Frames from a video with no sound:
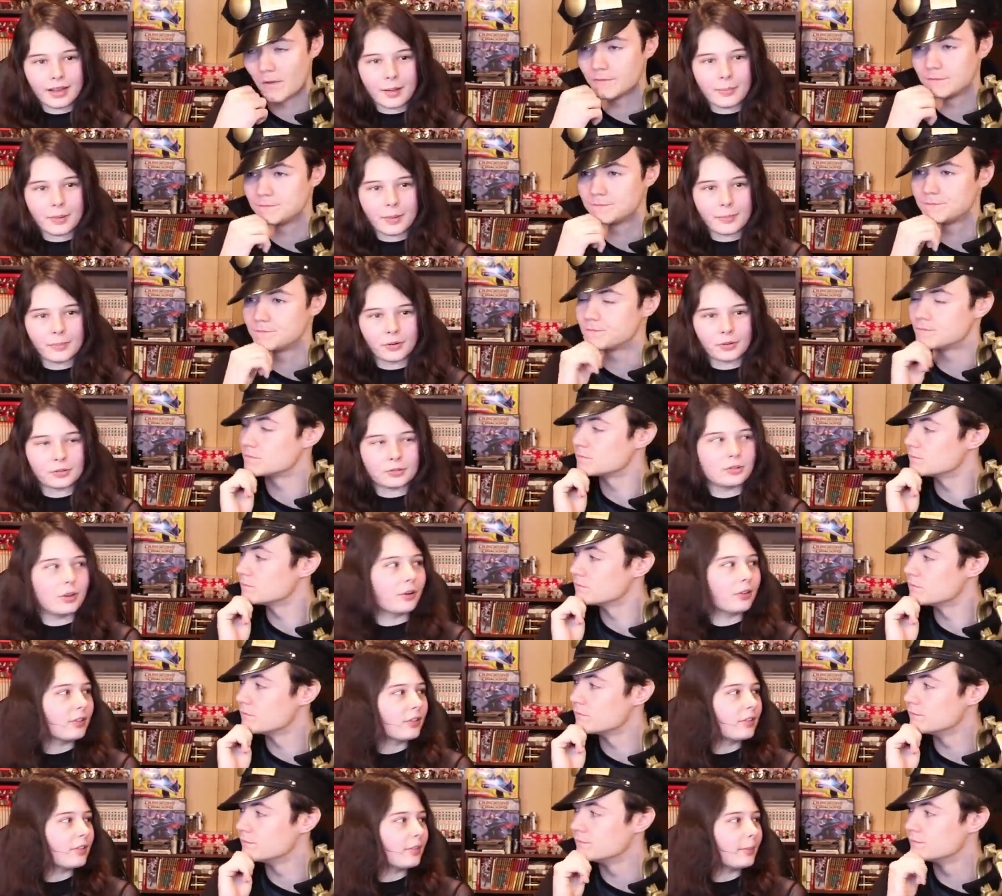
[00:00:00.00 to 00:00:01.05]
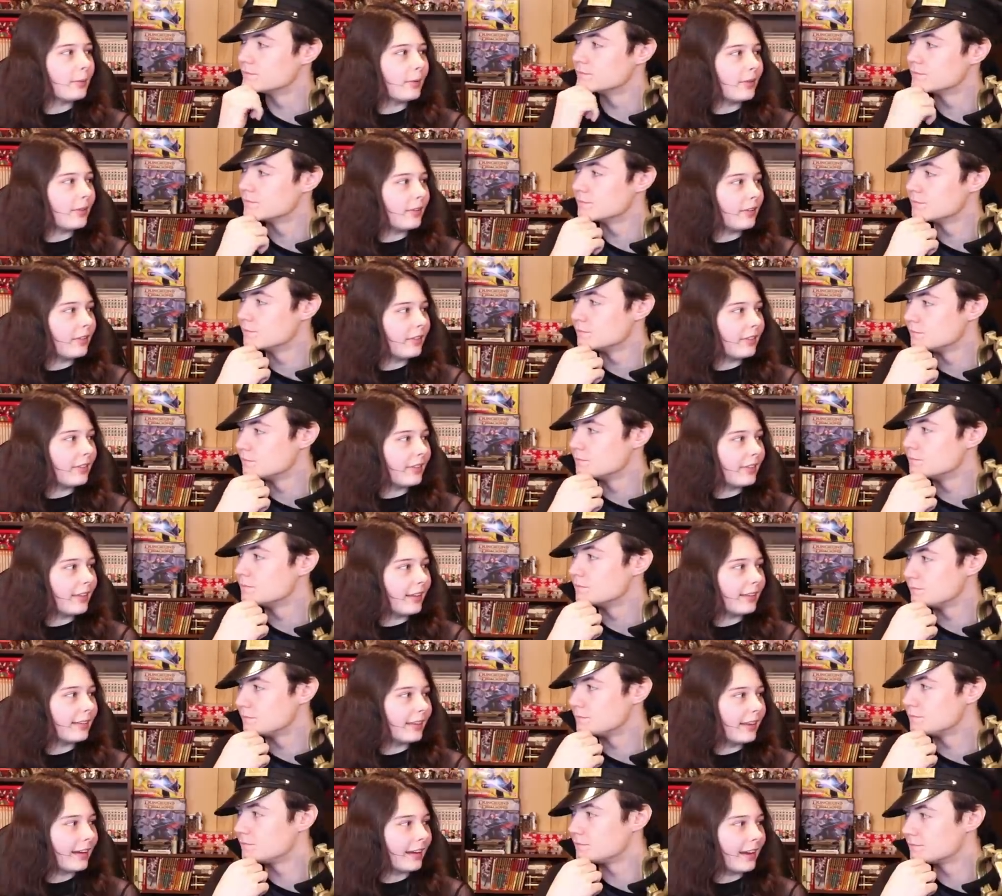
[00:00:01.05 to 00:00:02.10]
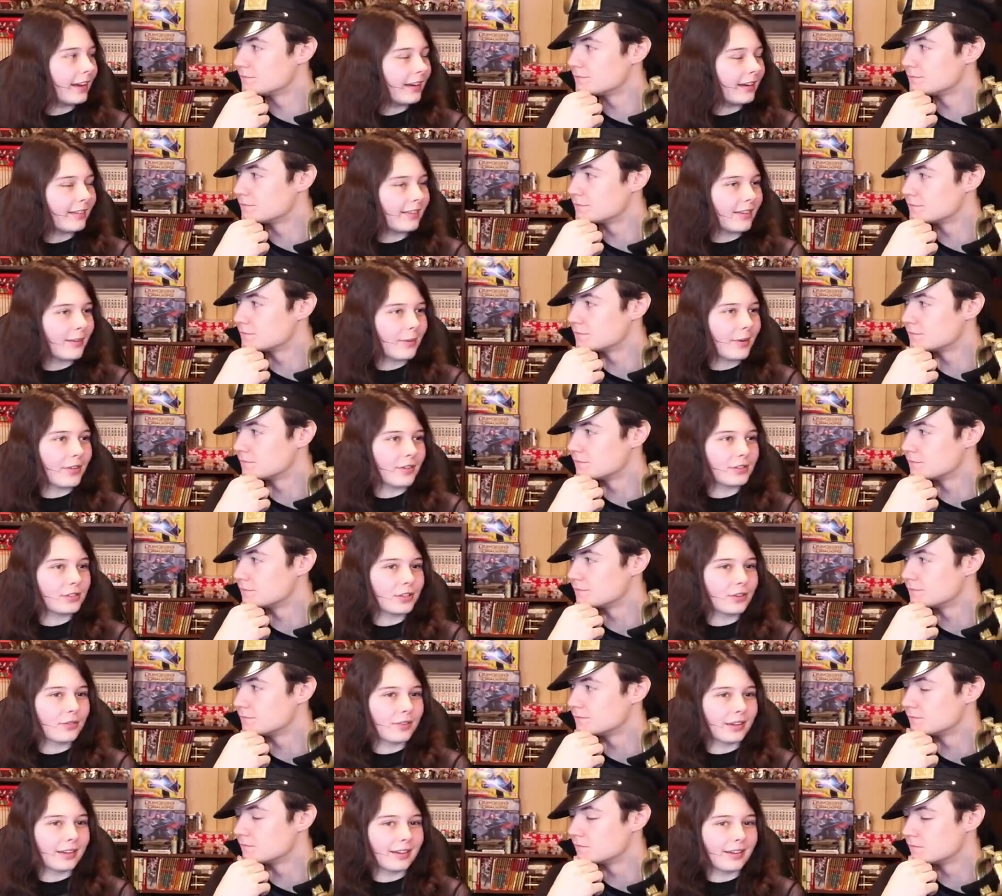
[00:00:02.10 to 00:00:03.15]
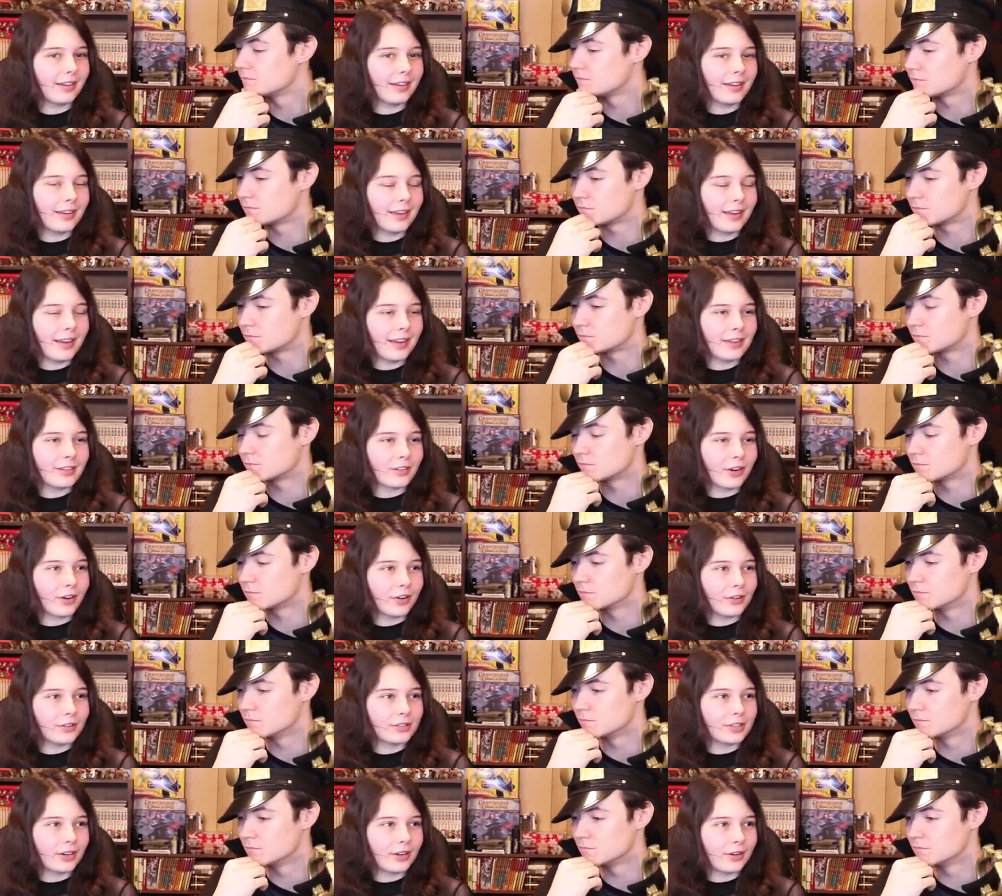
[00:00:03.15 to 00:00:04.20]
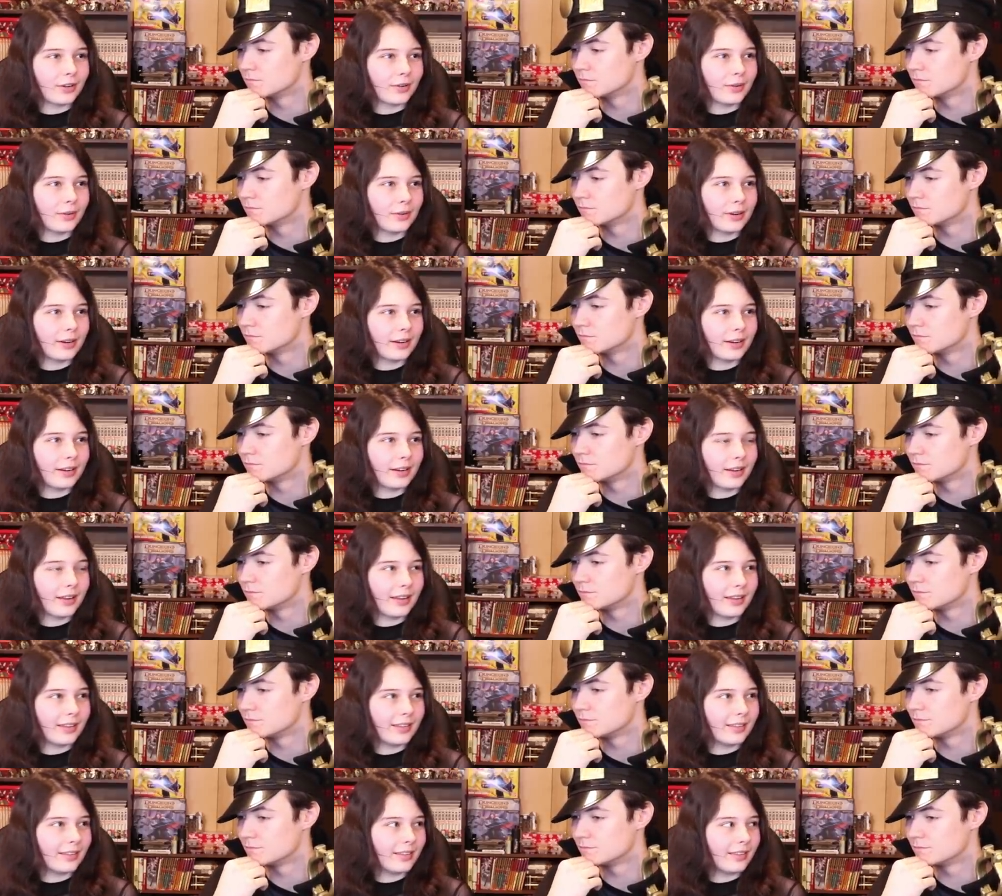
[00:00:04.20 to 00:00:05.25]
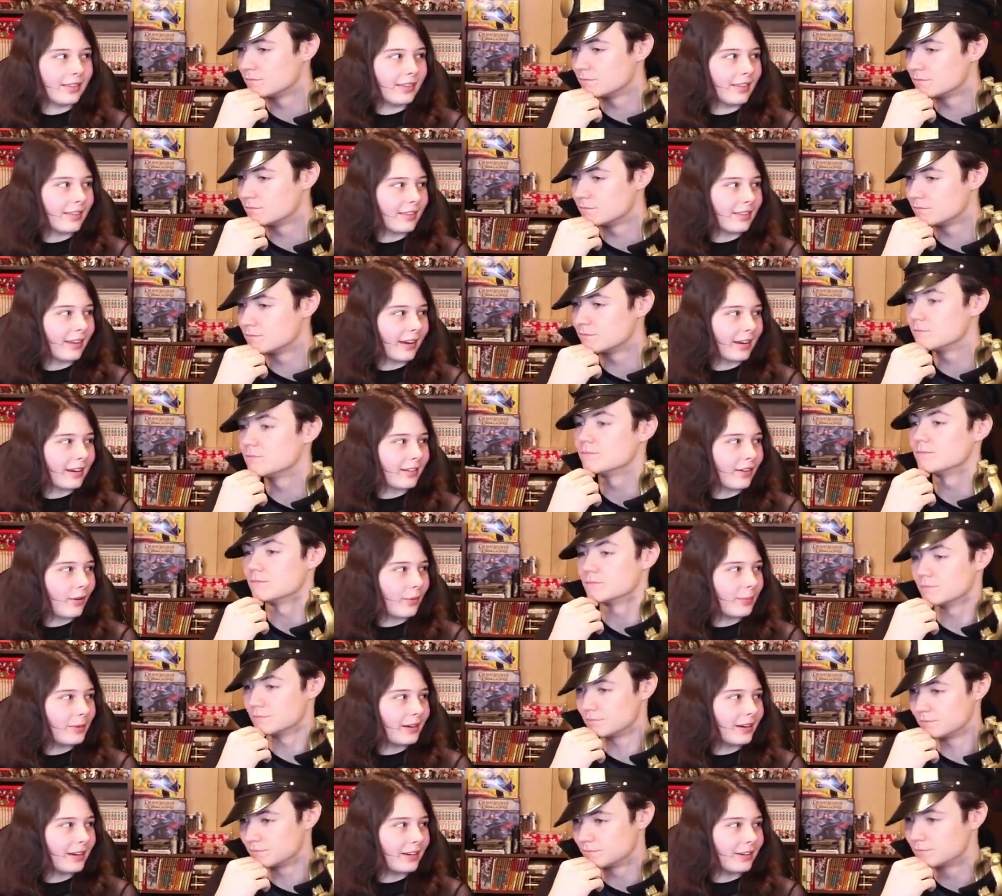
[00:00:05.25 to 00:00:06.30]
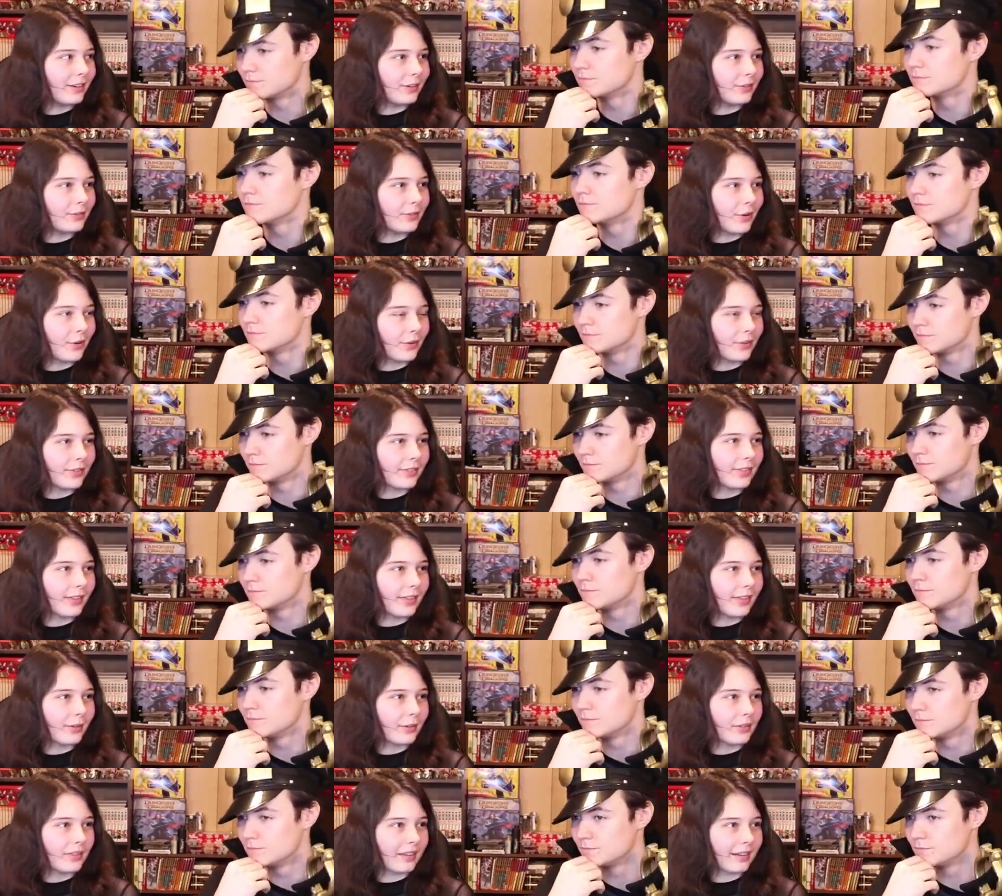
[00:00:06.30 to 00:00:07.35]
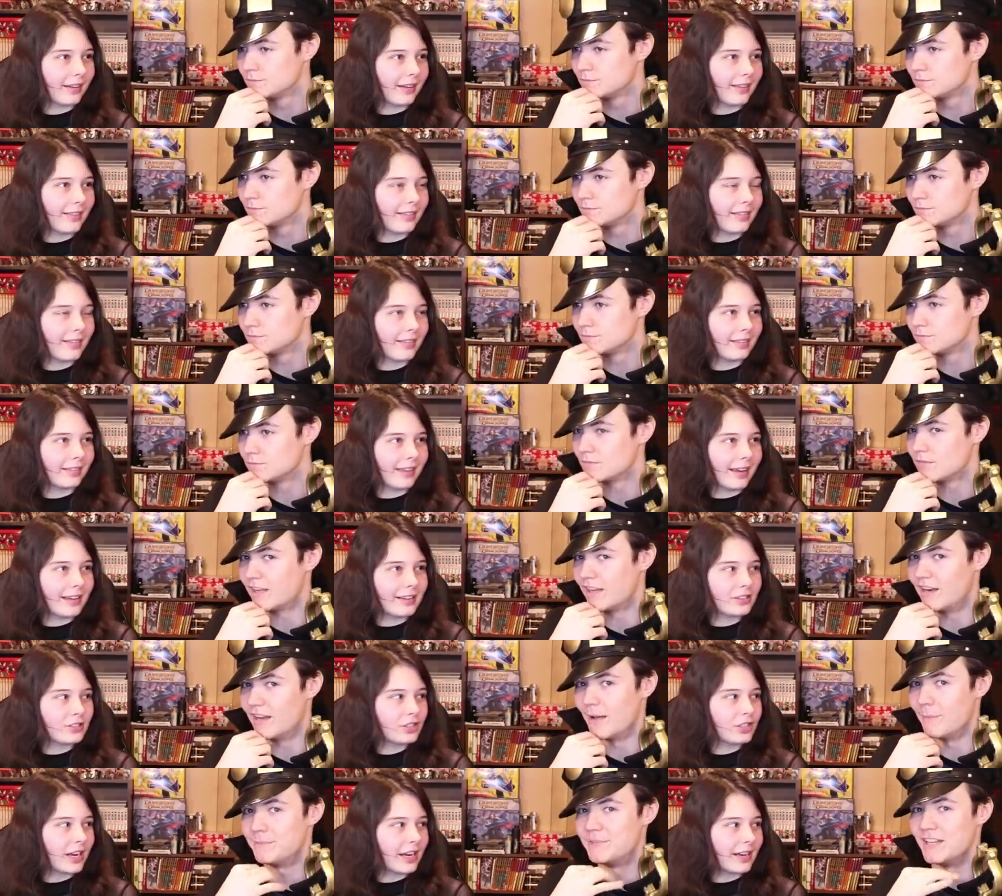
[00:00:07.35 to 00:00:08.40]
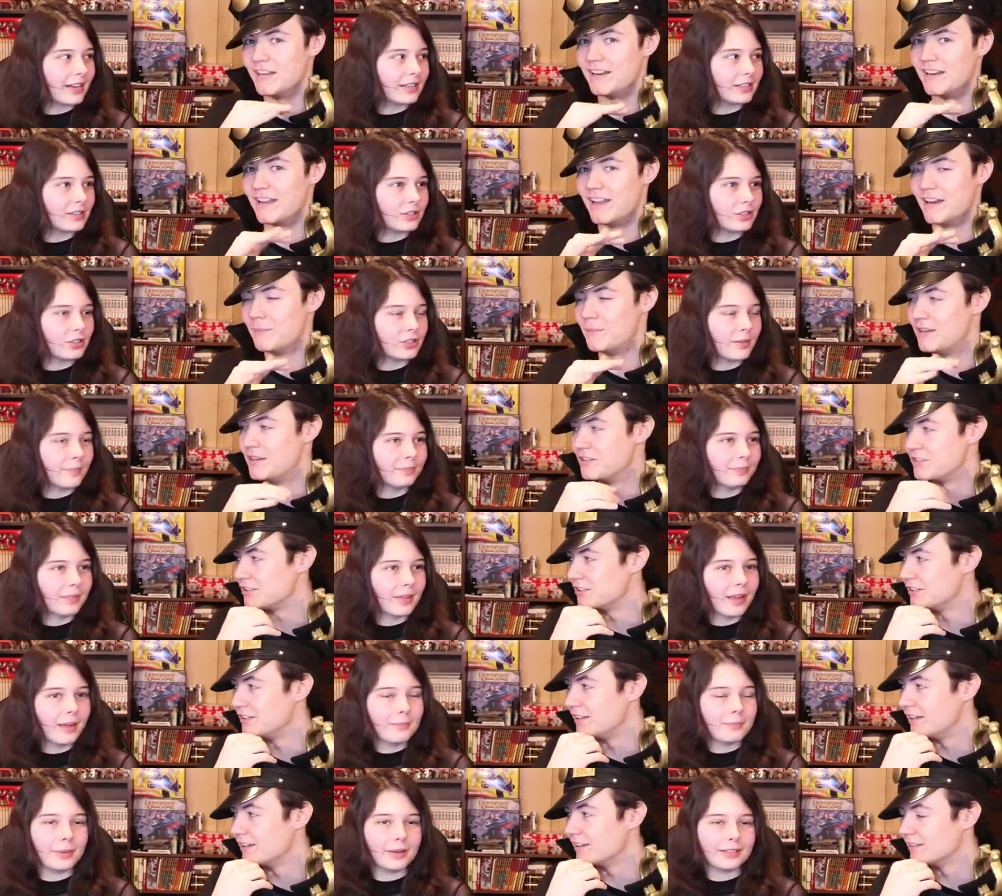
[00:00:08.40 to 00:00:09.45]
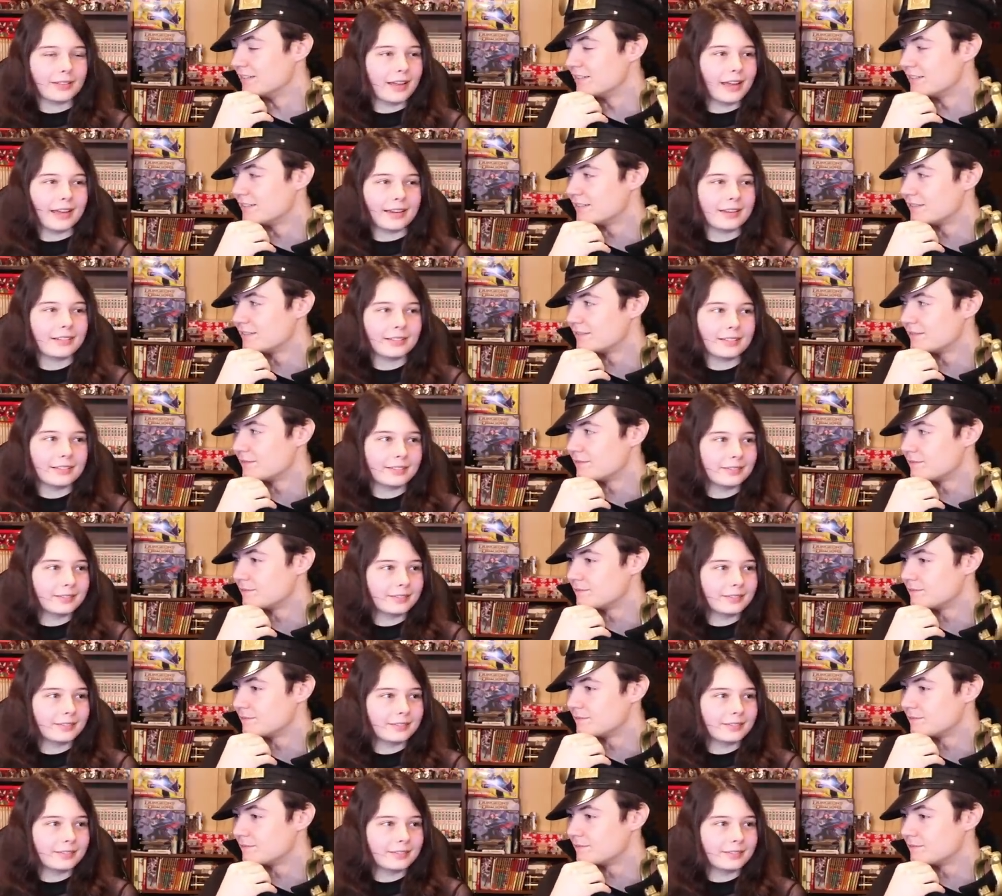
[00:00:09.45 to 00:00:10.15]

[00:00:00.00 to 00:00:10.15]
Speaker 1: a bit more noticeable than like in some other shows. Like in Naruto, in the second opening, you noticed that there was like a slight an change, update in animation. Yeah, but like